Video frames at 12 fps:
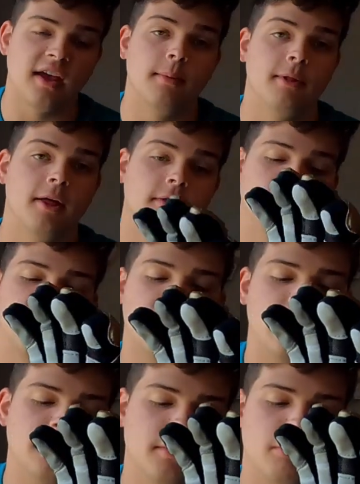leather
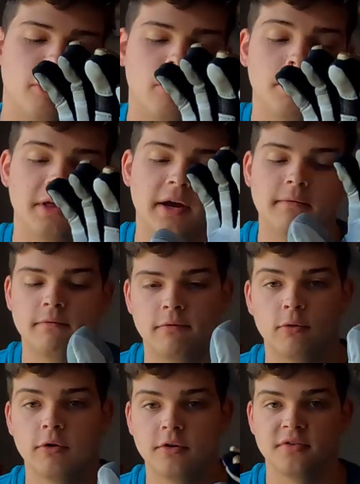they had in the palm of the
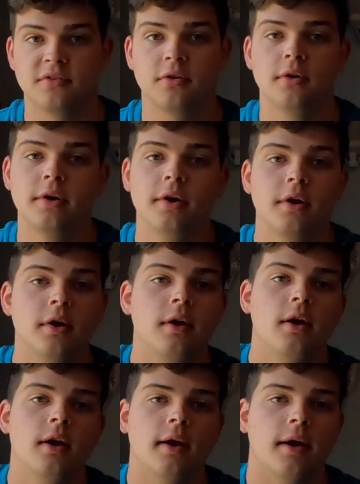M4s.
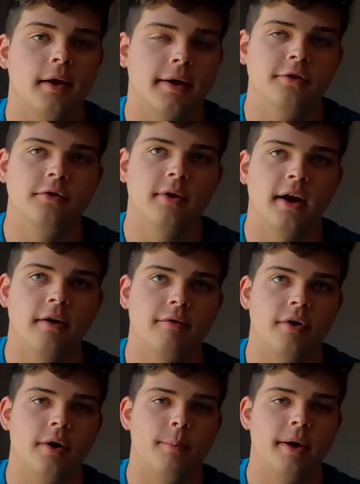And I do
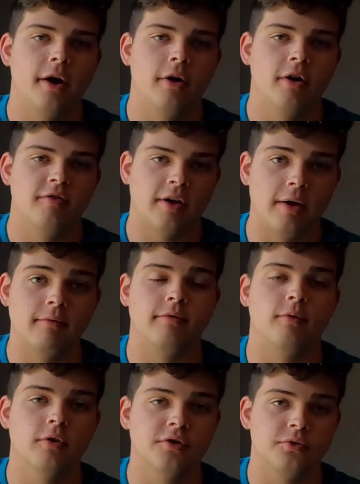have a pair of
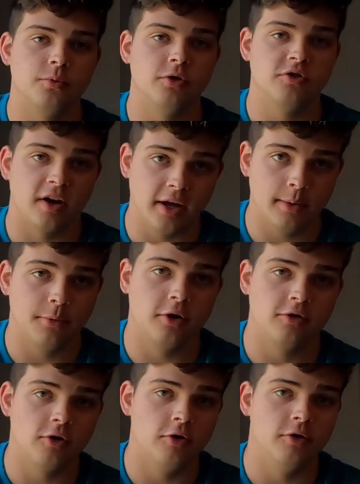M4s, which I am
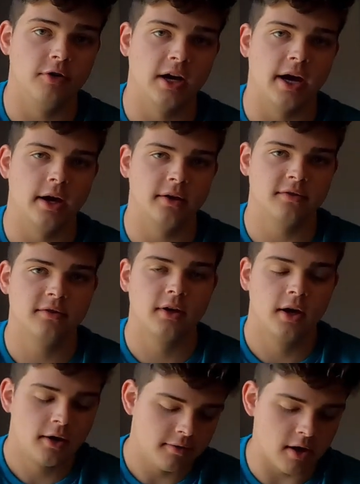going to show you guys.
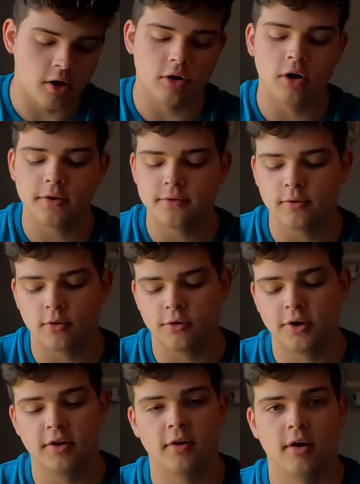They are not the
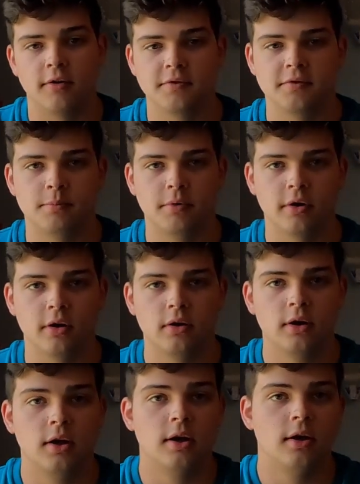goalie gloves,
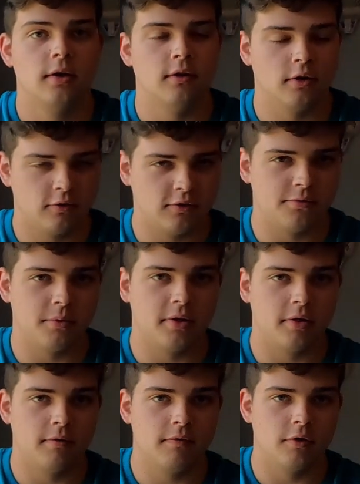but they're just
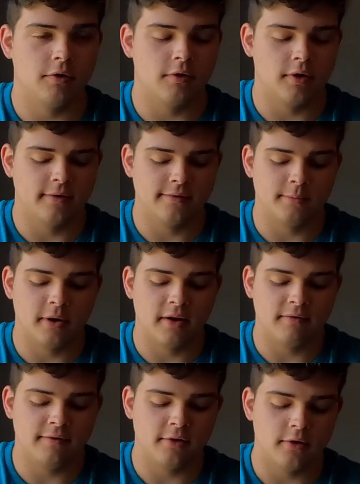regular field gloves. But
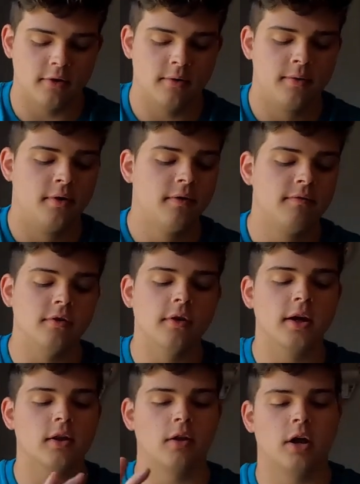I feel
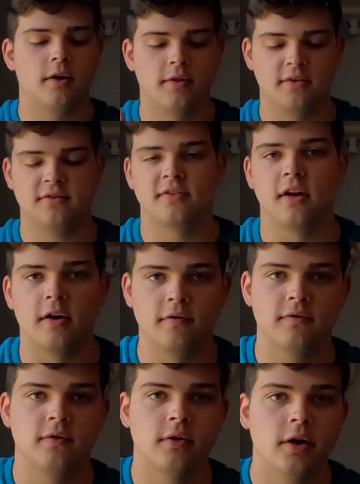like a lot of this
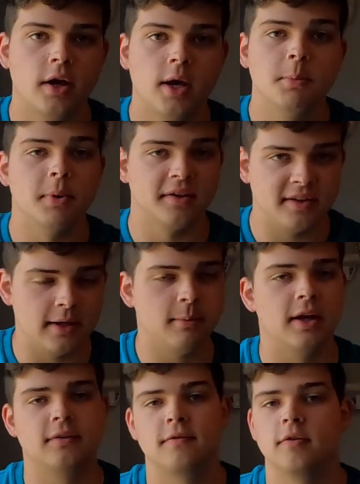stuff, my
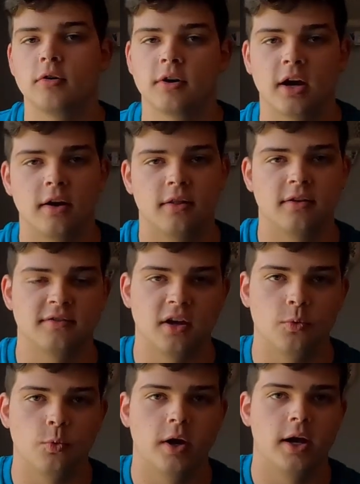teammates feel kind of the
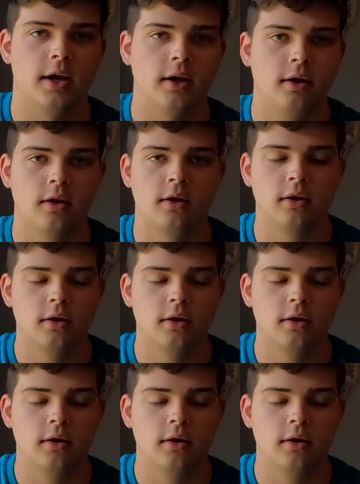same way